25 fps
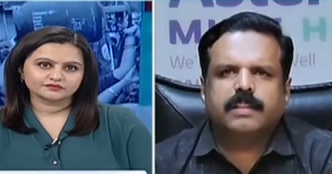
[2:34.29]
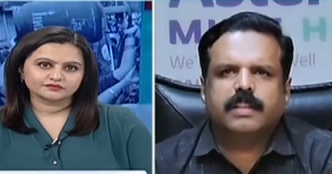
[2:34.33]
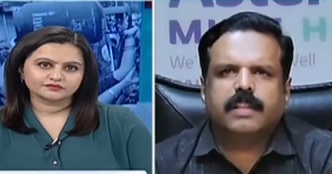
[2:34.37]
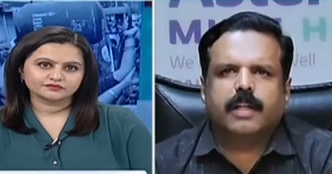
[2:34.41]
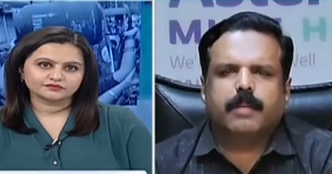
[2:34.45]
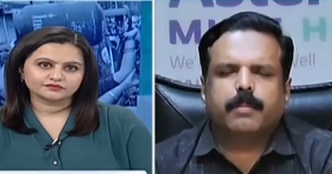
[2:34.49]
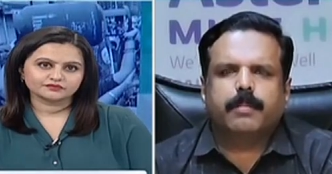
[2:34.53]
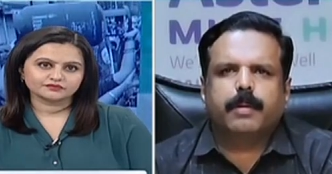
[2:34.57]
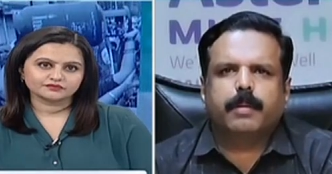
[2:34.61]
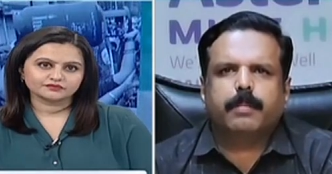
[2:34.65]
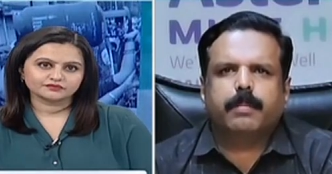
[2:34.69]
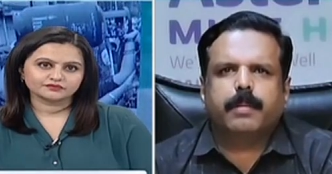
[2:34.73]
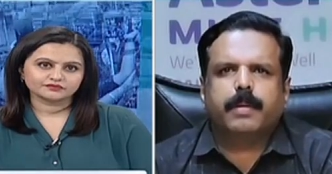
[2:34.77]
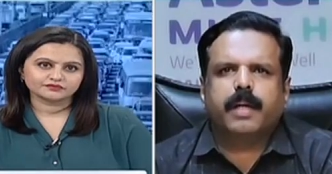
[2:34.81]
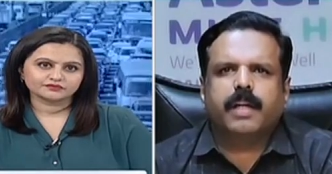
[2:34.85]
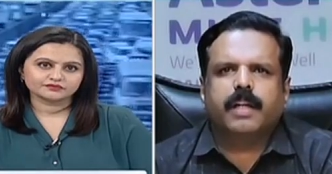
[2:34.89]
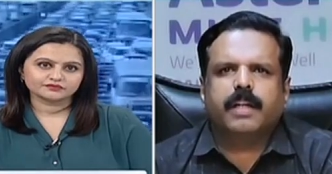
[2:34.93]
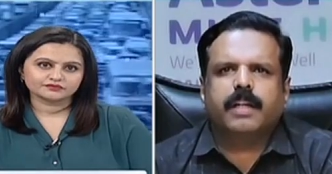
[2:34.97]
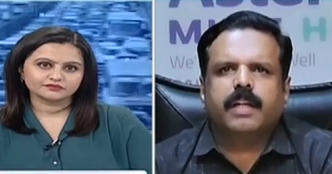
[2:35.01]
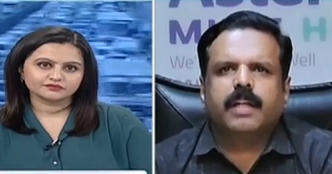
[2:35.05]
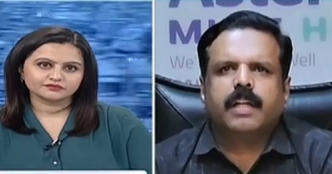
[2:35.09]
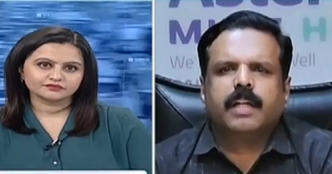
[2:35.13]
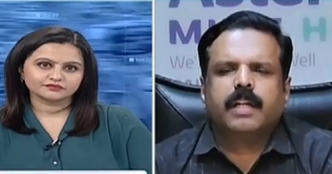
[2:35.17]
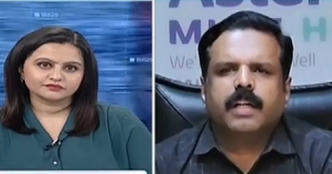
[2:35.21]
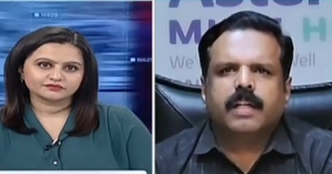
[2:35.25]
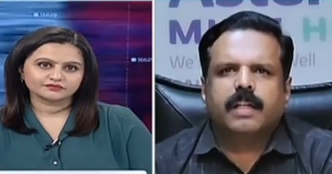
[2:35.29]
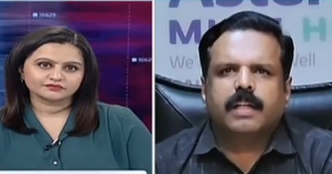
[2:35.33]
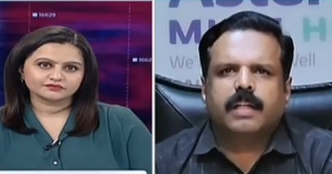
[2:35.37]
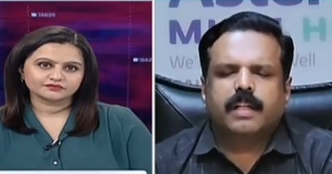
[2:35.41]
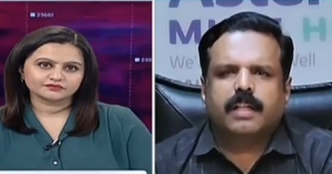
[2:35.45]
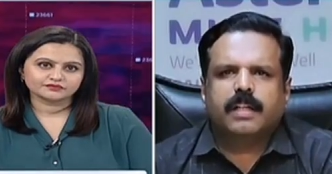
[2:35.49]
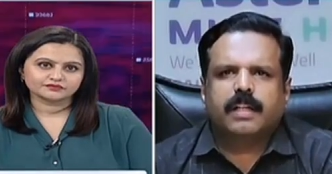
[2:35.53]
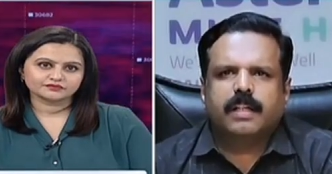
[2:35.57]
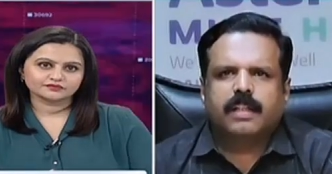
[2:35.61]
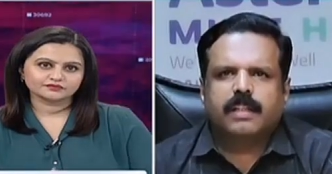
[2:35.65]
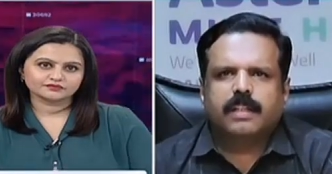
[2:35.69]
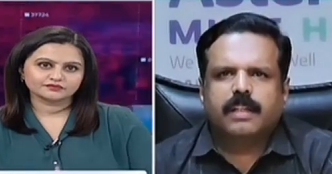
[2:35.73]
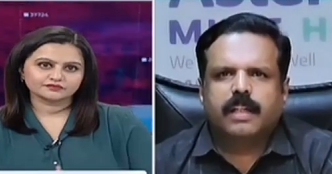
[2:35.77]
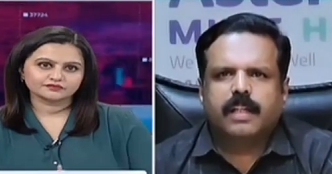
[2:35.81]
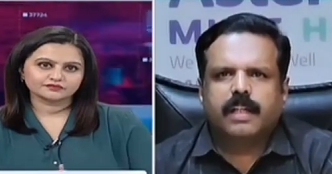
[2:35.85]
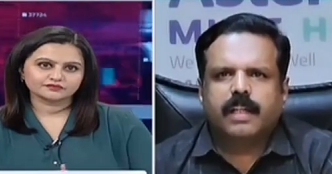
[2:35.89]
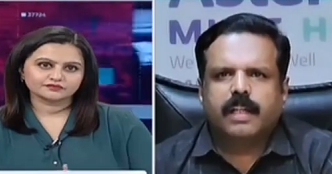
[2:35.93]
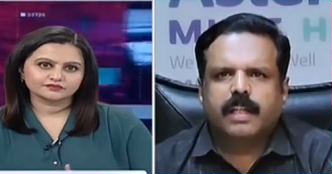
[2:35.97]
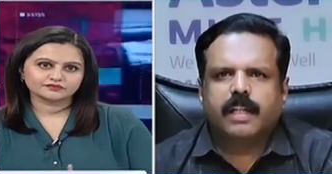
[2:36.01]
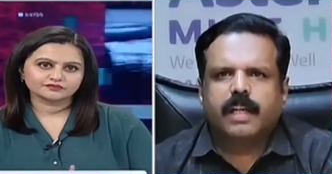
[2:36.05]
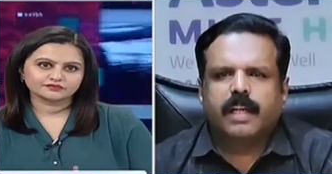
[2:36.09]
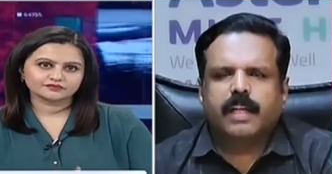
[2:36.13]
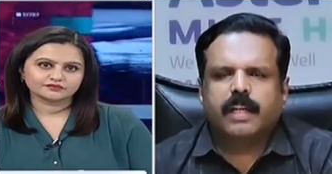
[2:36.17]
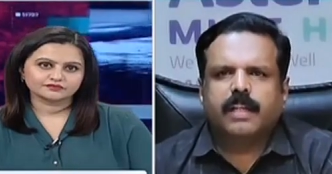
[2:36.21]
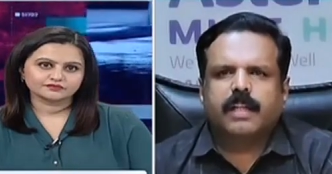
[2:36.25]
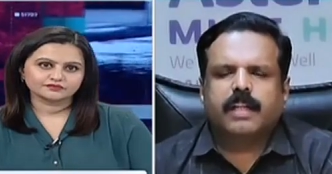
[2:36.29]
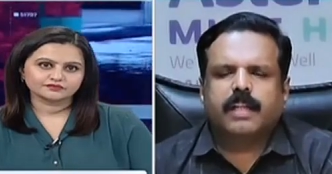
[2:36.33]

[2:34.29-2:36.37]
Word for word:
Speaker 1: are prepared. Uh, then again, uh,